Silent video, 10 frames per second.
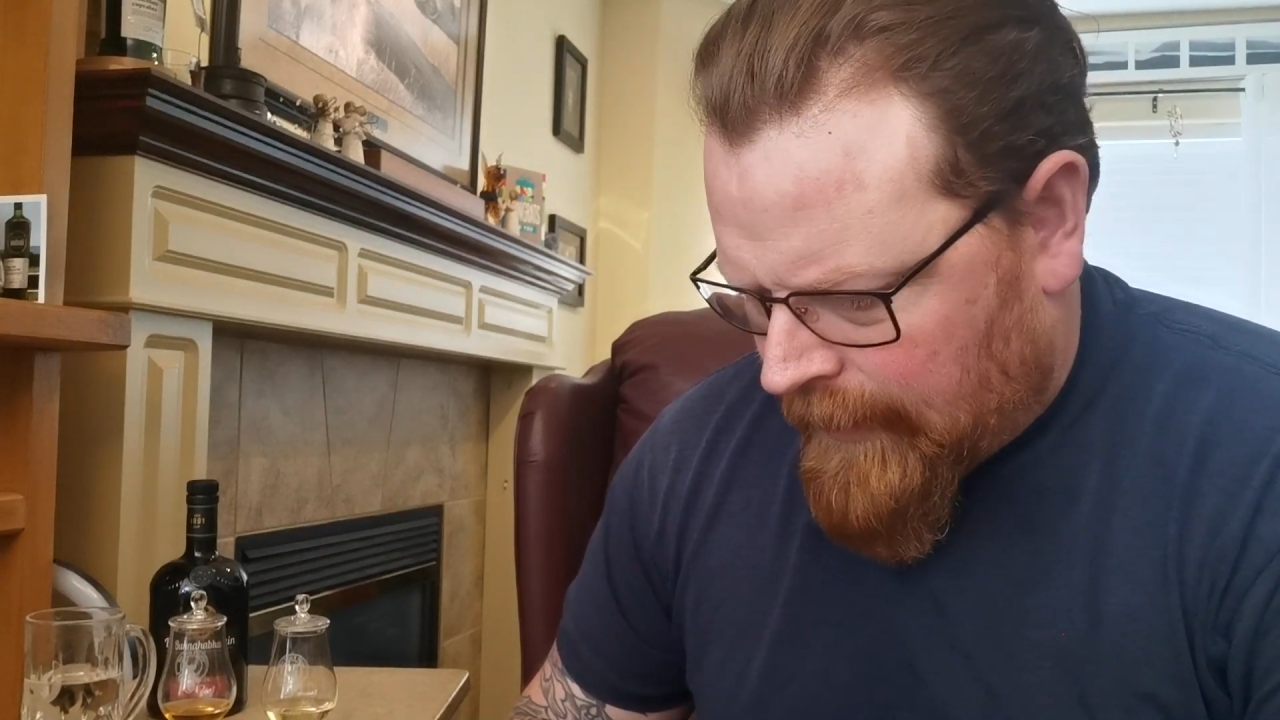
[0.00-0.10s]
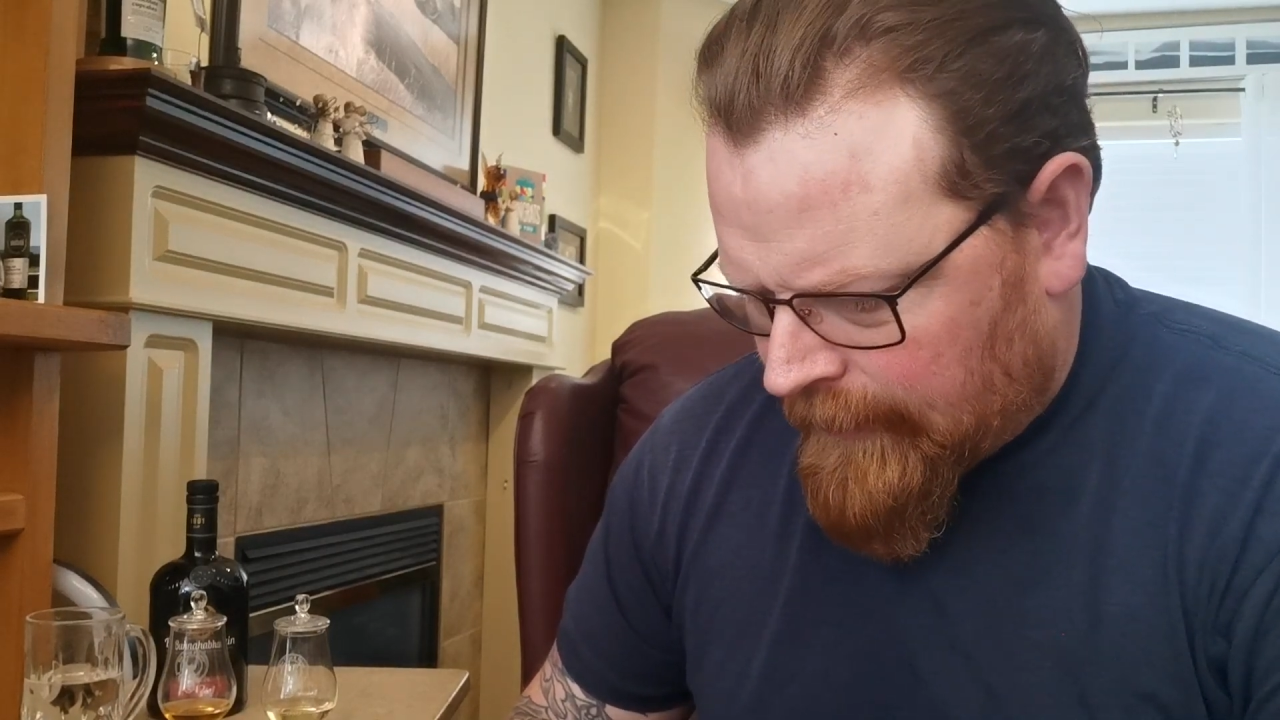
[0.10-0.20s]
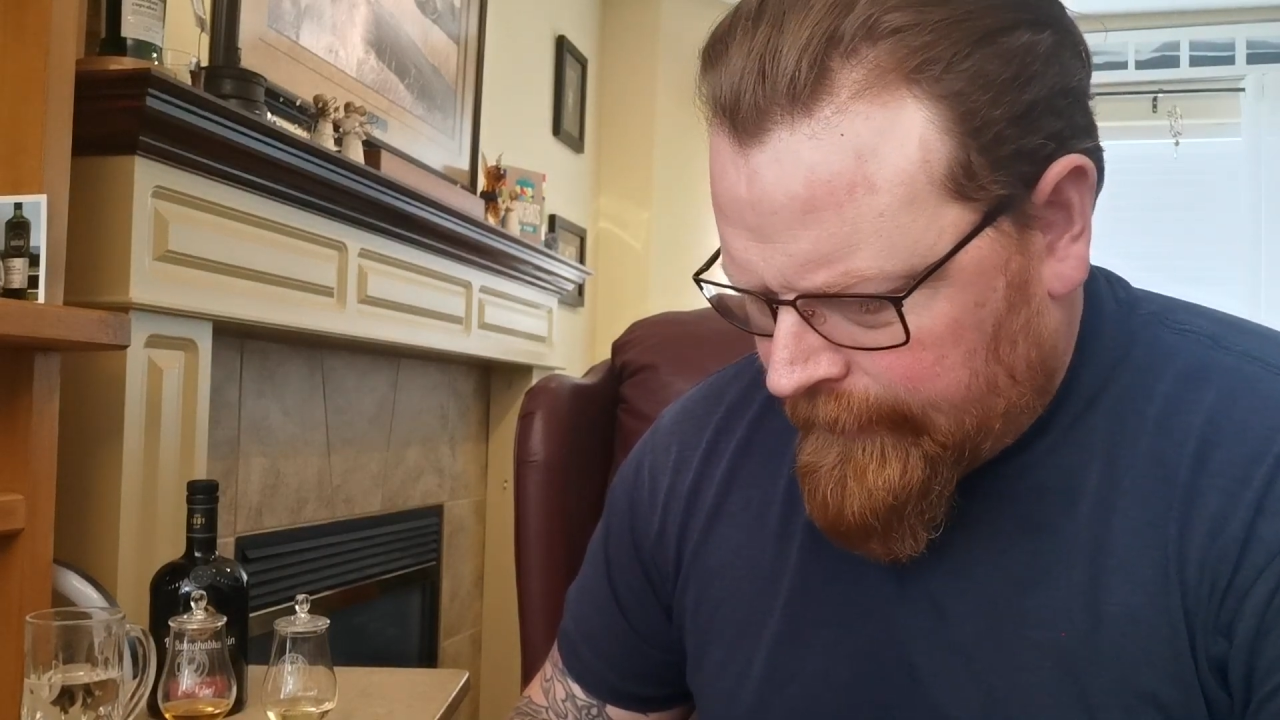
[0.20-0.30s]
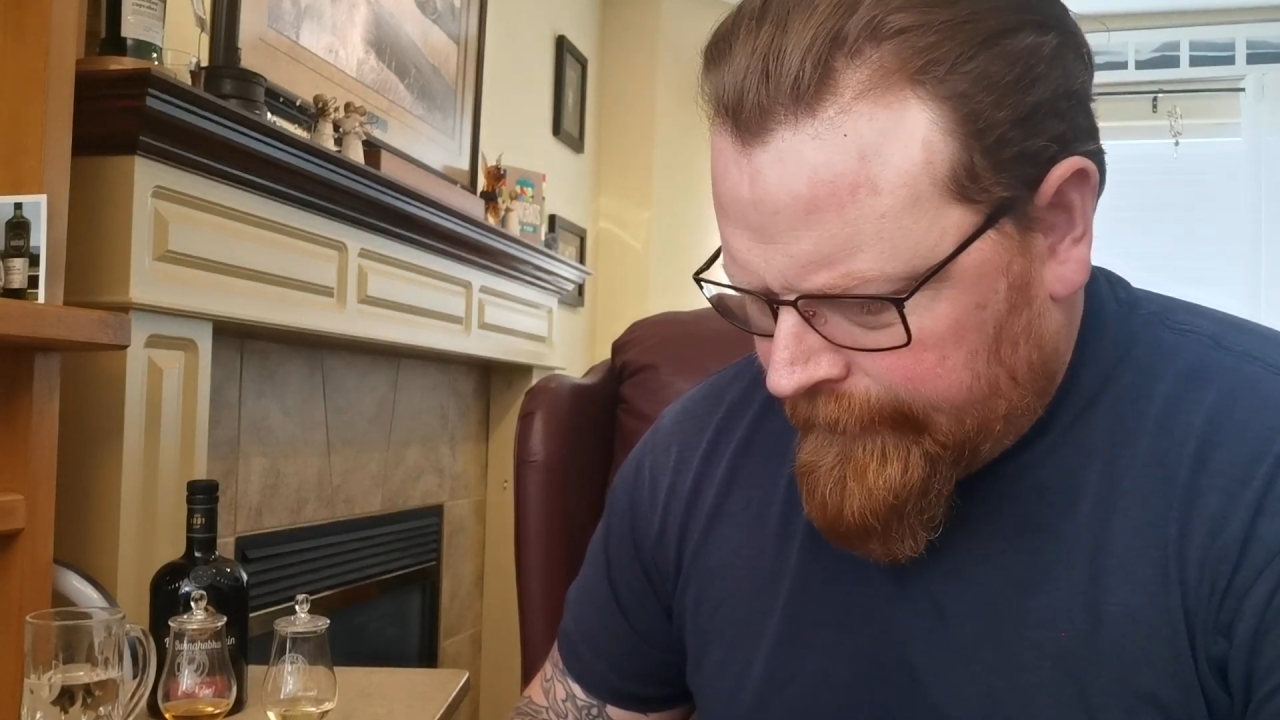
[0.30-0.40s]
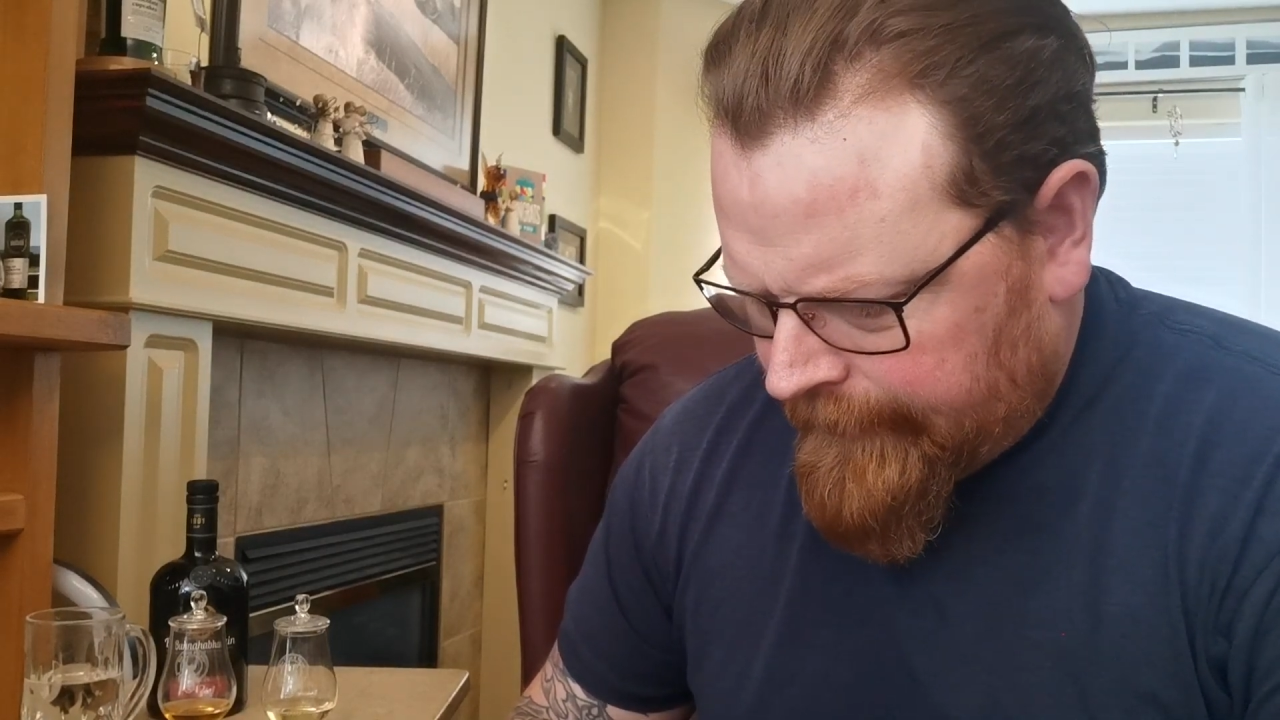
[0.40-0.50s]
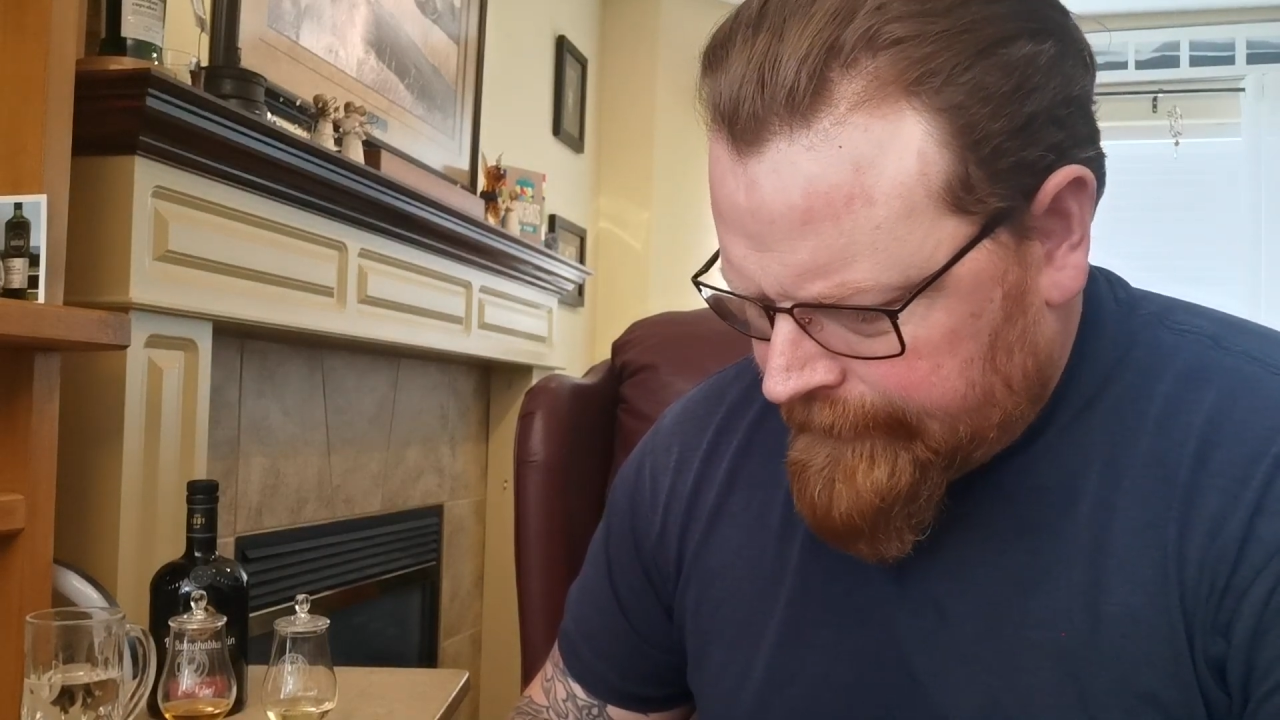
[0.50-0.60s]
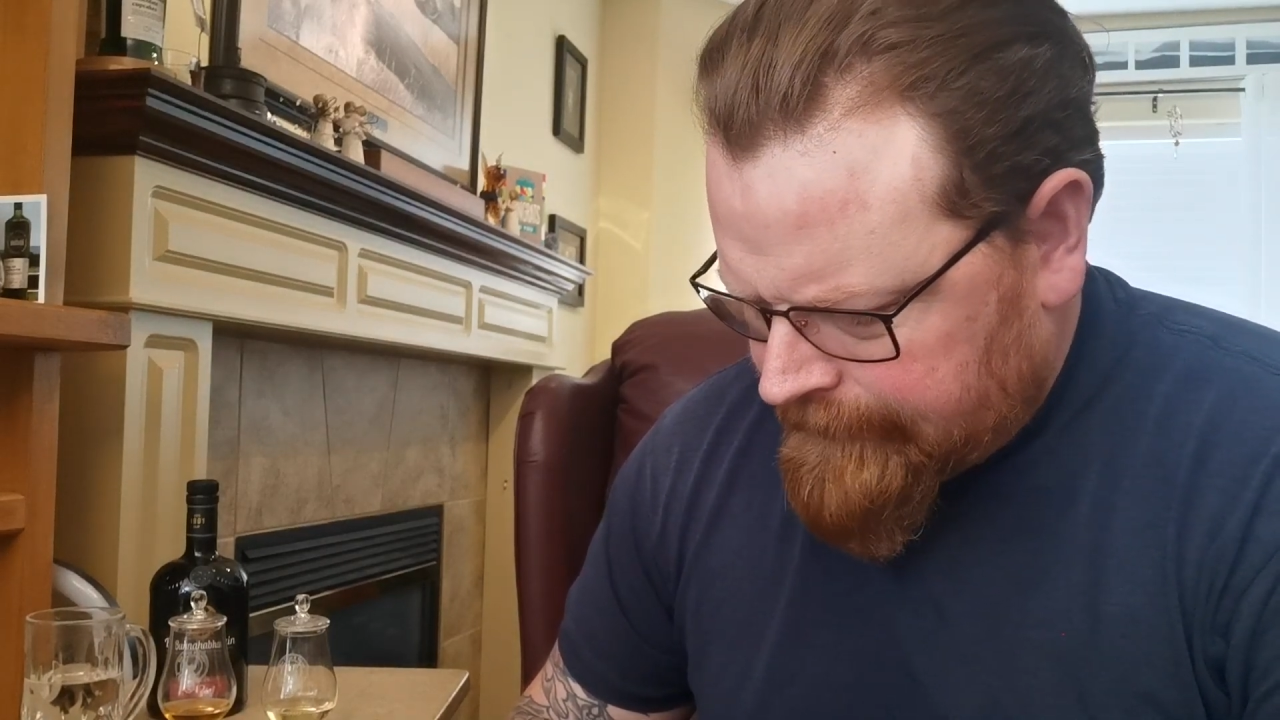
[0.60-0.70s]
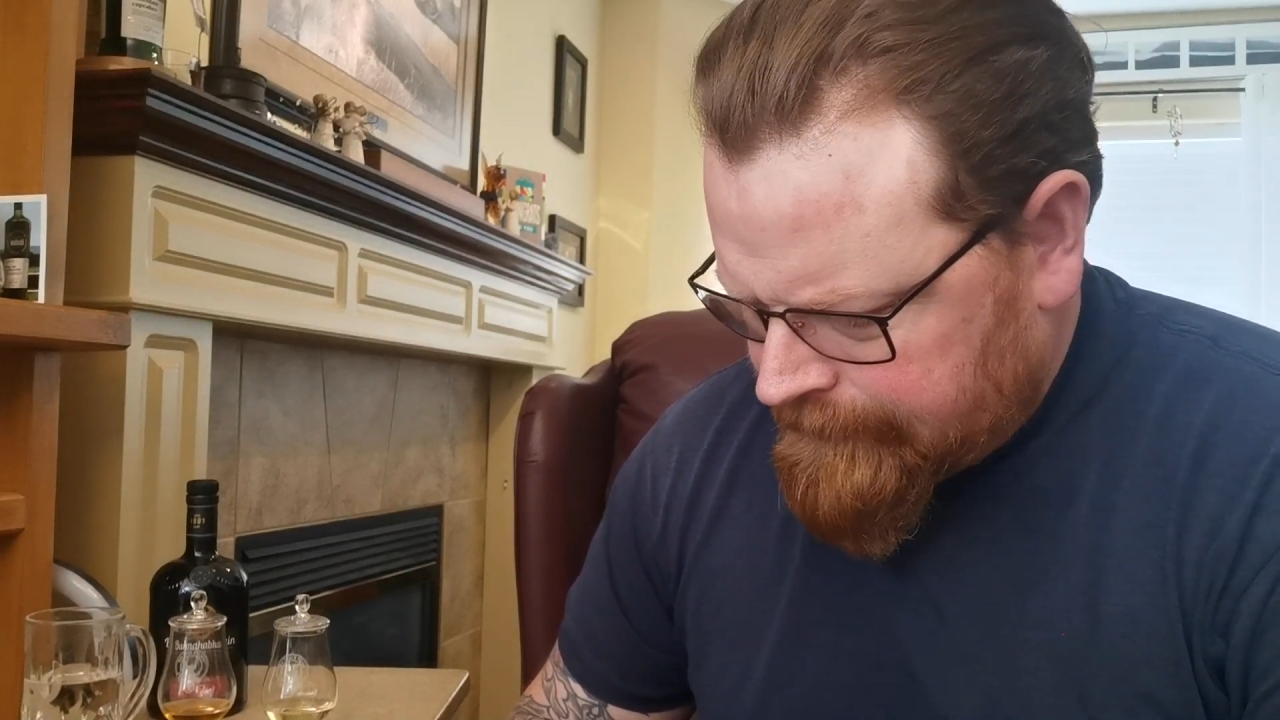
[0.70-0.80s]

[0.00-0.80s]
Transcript: bottles.